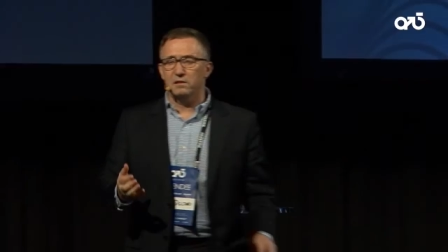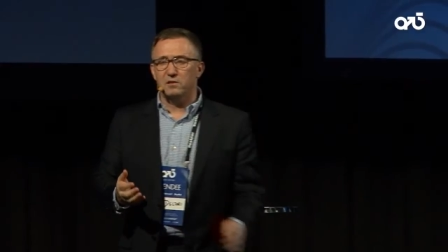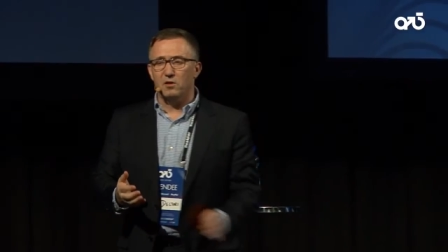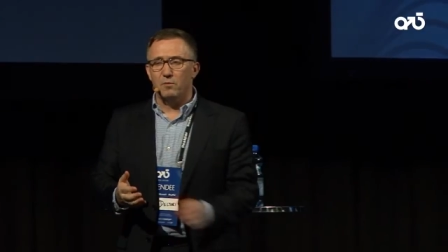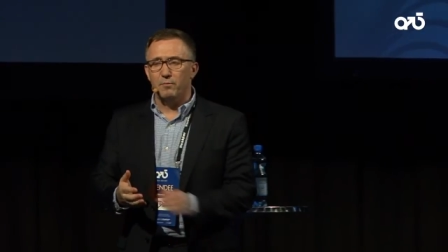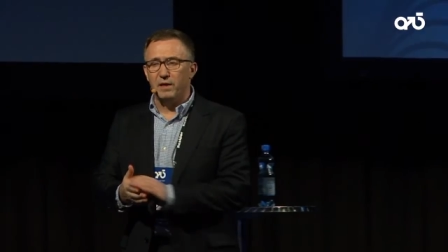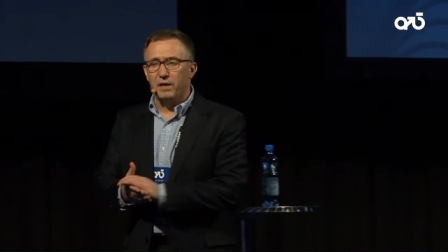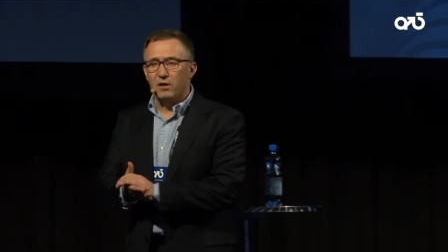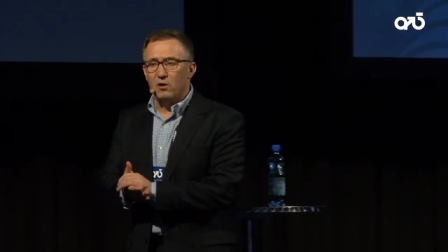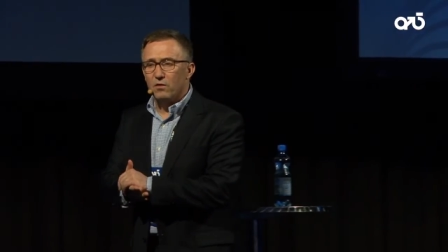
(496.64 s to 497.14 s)
the
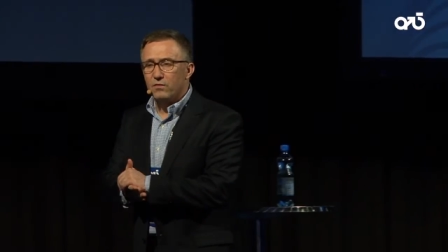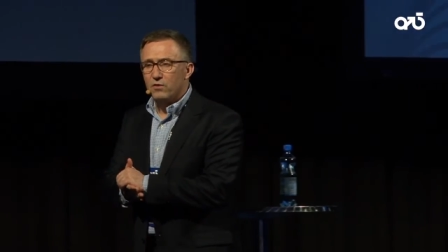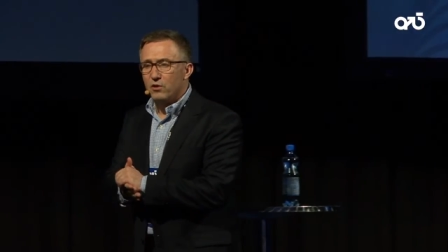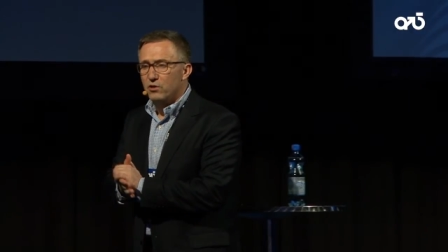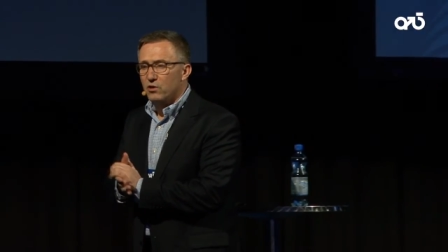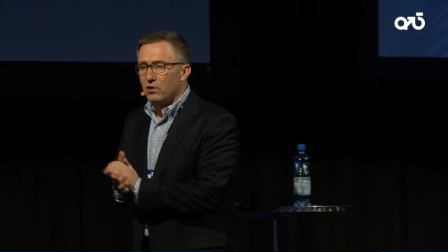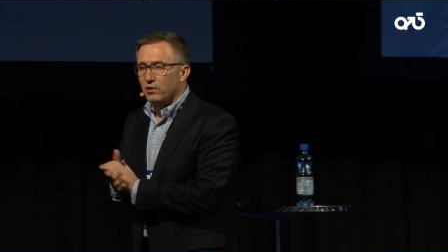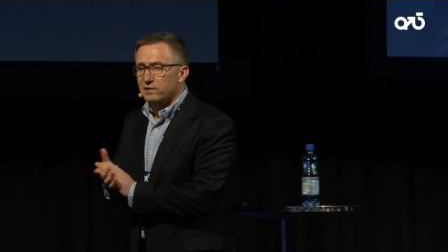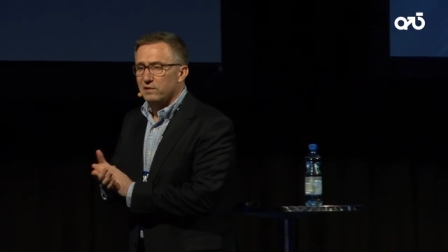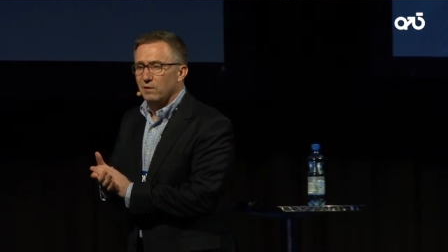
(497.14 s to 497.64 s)
beginning of the
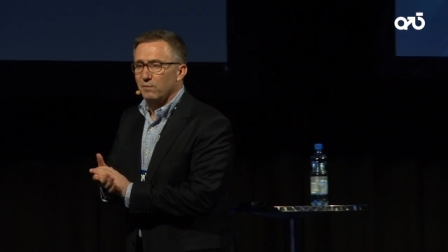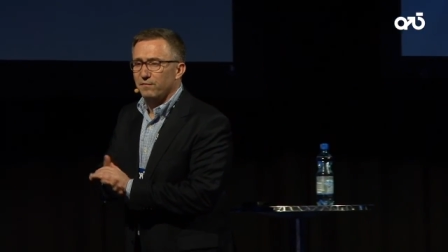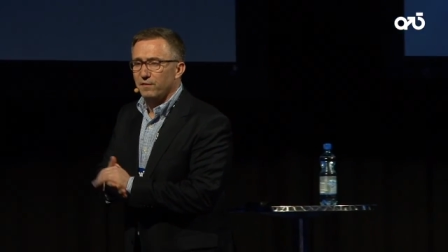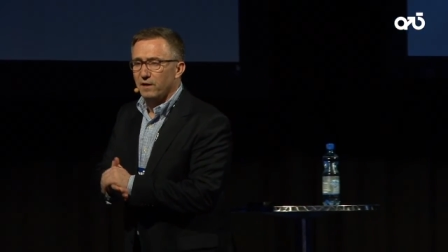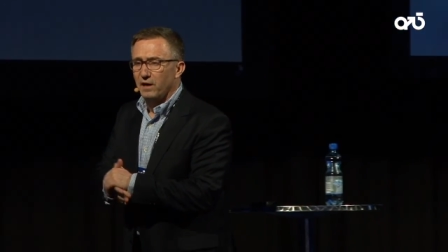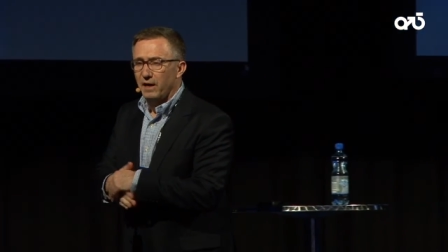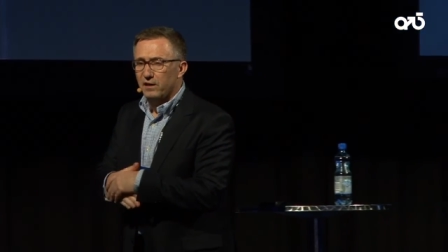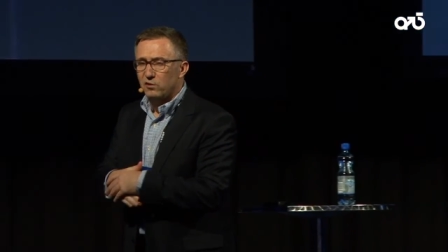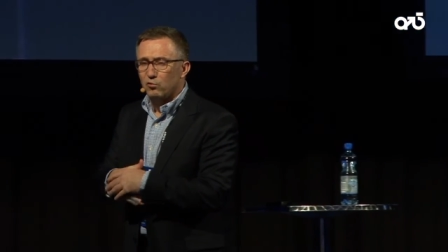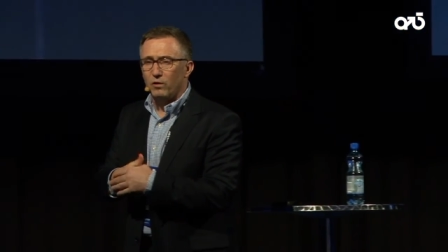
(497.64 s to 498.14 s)
year something
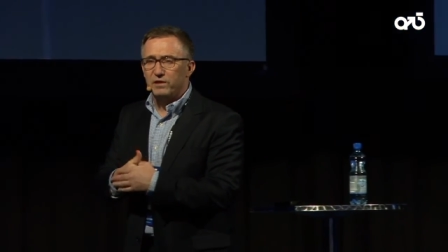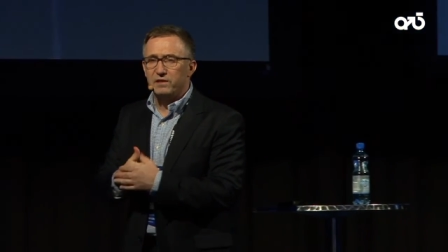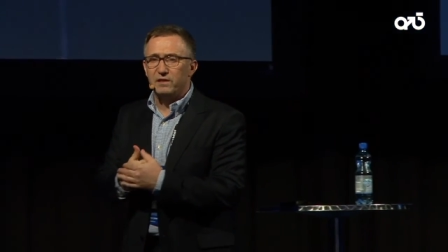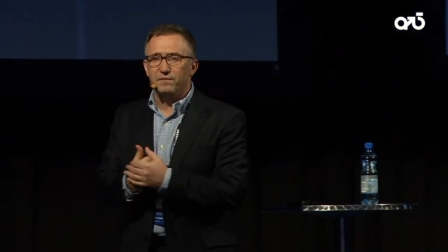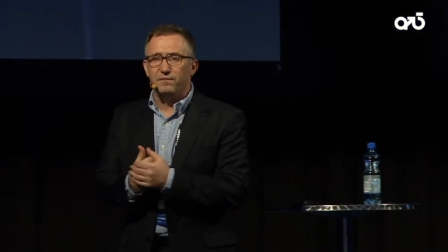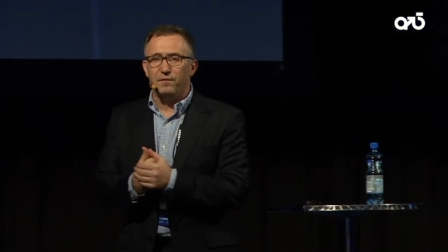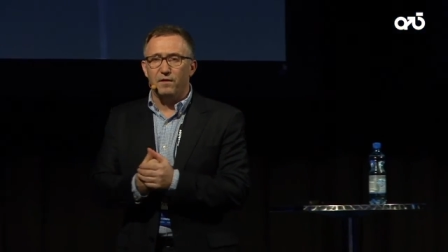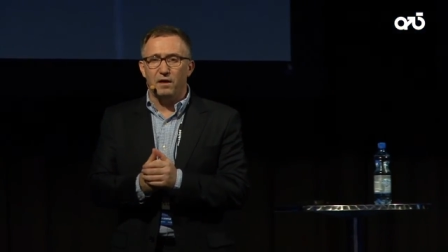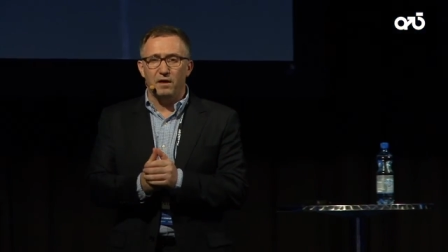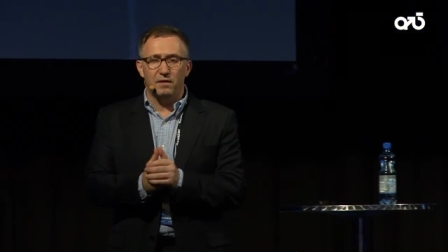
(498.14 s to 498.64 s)
like
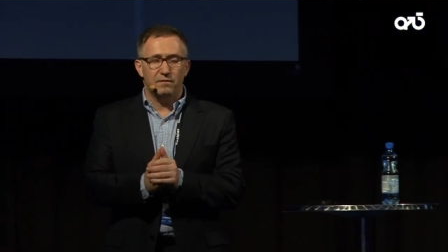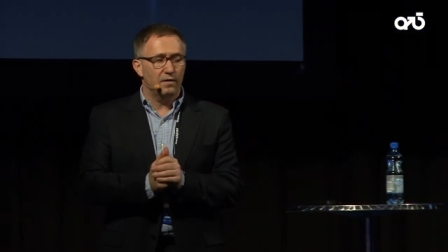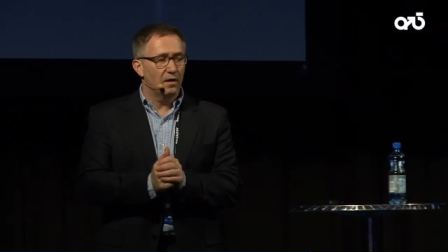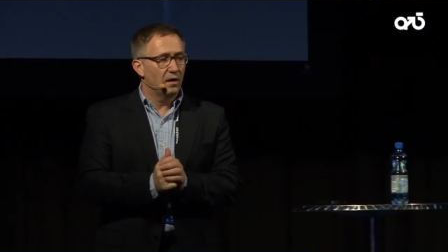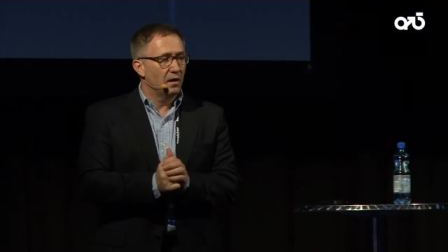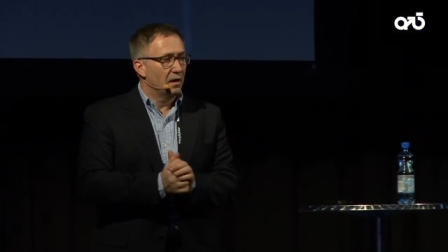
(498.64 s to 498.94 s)
25